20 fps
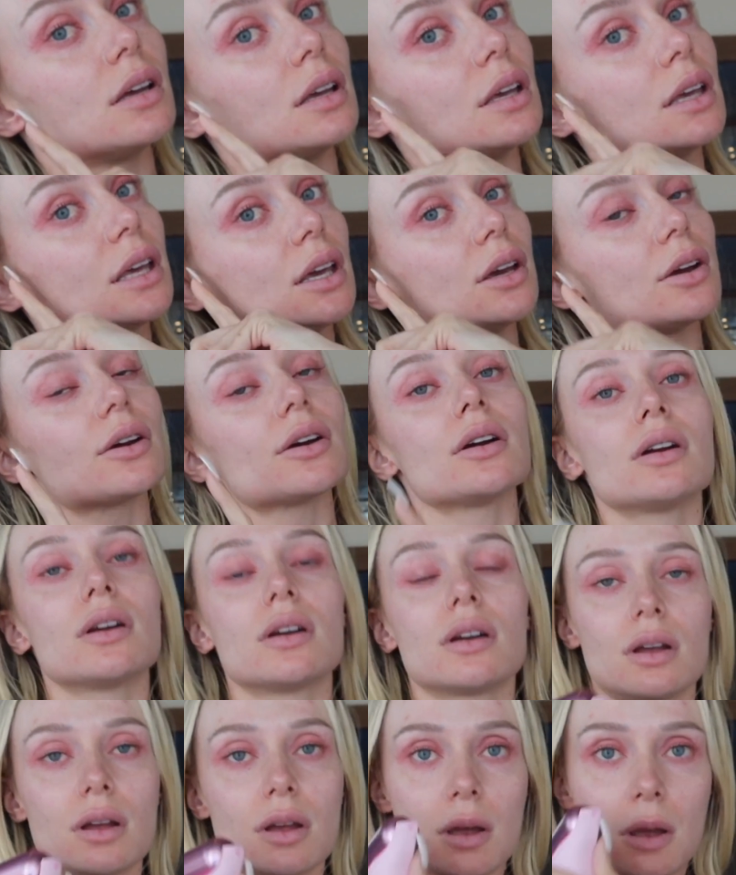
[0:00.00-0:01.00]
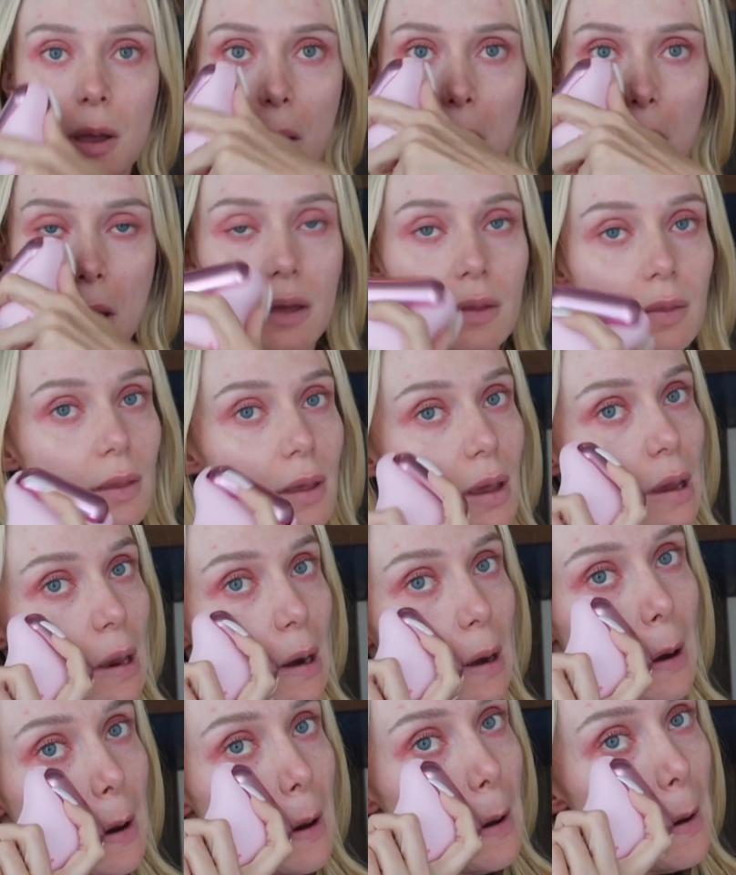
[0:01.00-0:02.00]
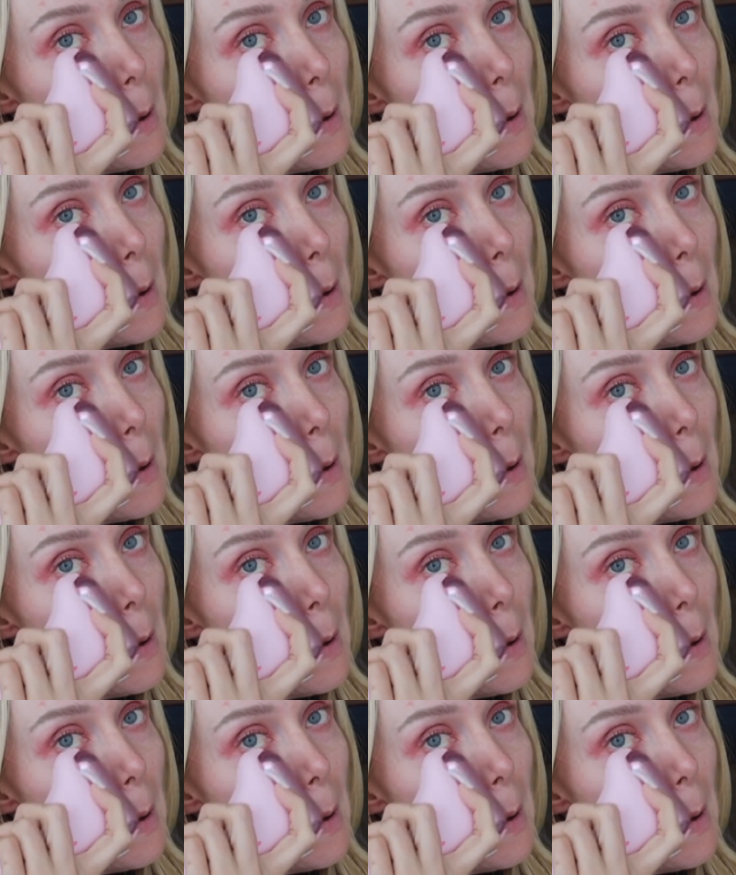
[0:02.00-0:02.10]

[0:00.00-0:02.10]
here and then